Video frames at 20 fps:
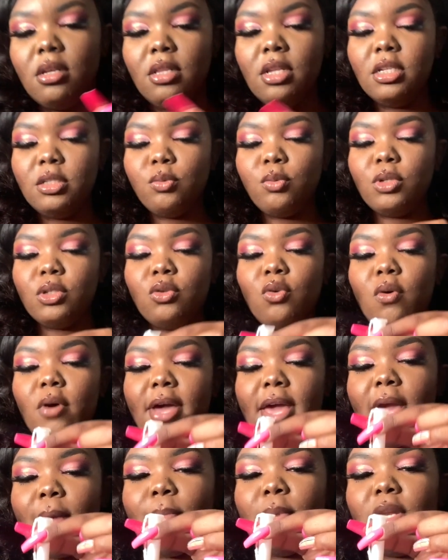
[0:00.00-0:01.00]
this was gonna
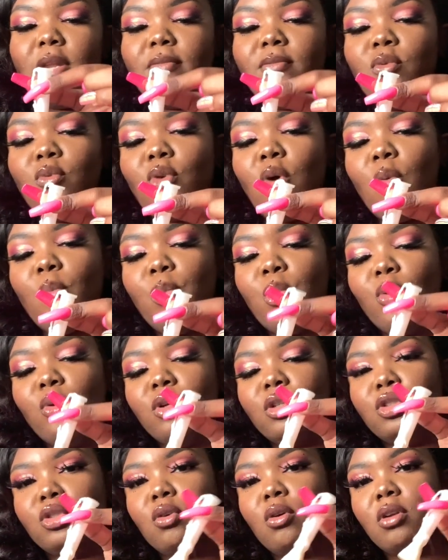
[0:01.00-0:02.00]
happen if you don't pull
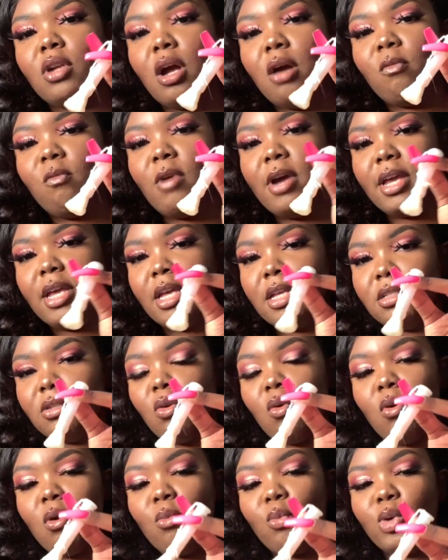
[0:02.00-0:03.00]
the joint out right. It's
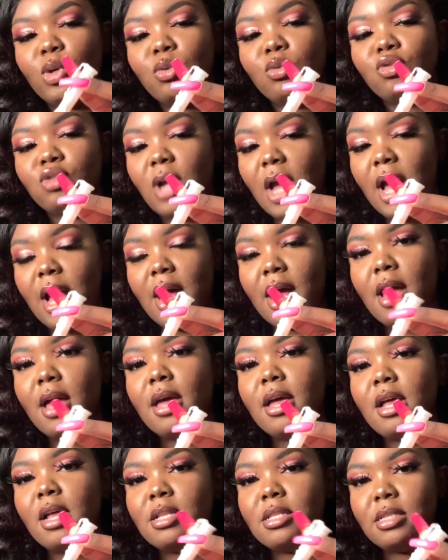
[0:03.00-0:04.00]
going when you try
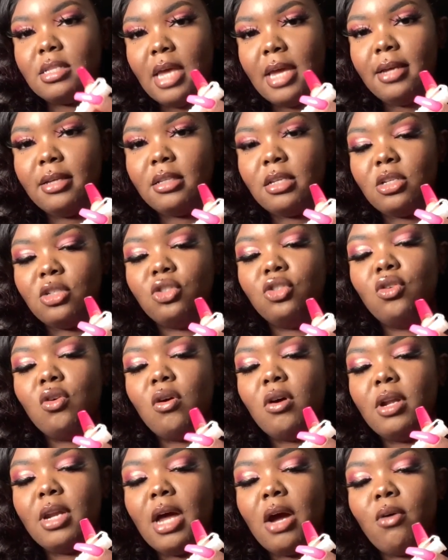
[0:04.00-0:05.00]
take this
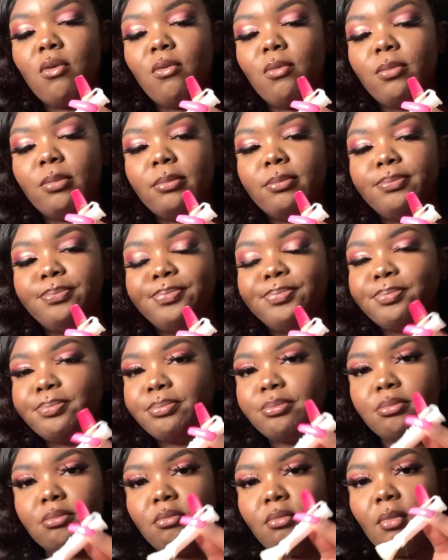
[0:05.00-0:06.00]
joint out,
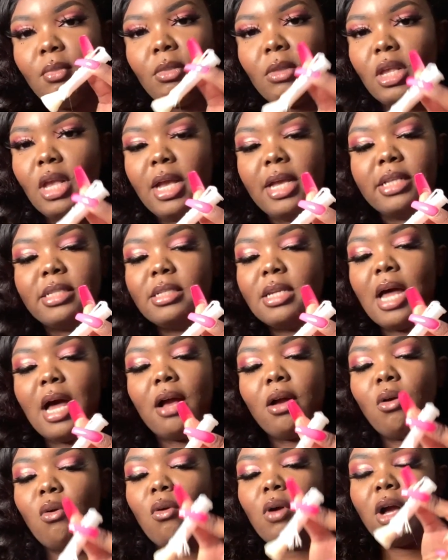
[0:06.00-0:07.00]
it's
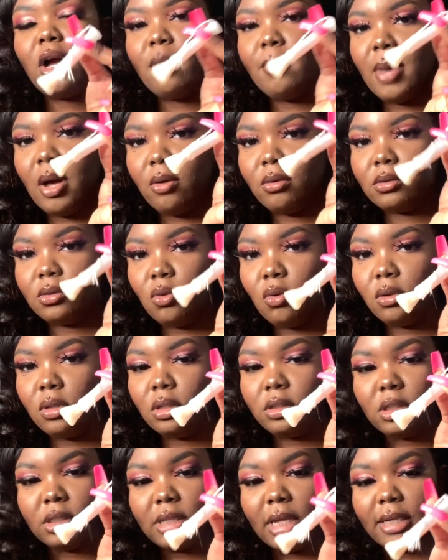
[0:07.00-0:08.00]
not gonna come out. It's gonna
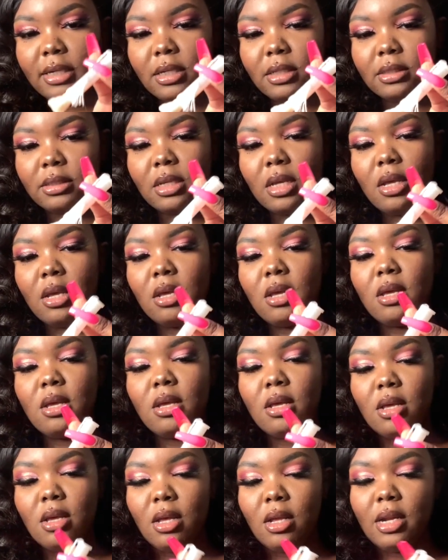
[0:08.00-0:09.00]
look just like this.
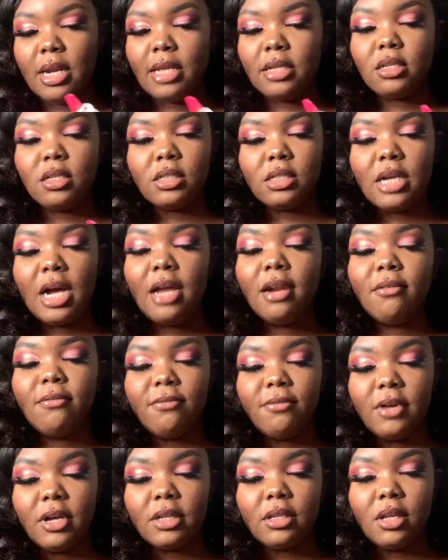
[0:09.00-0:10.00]
And that just kind of
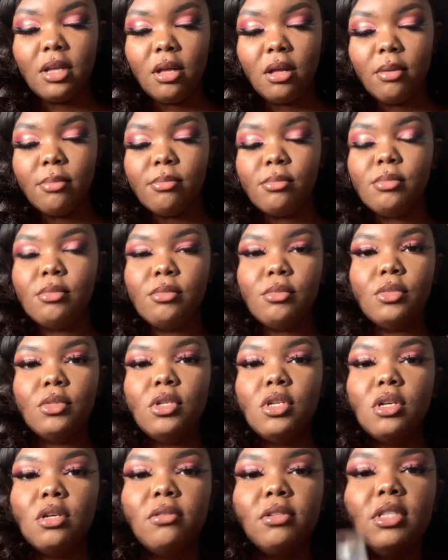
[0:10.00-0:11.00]
fucked up
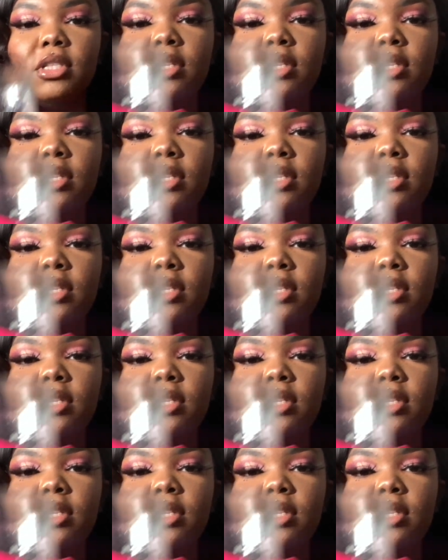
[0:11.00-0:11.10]
the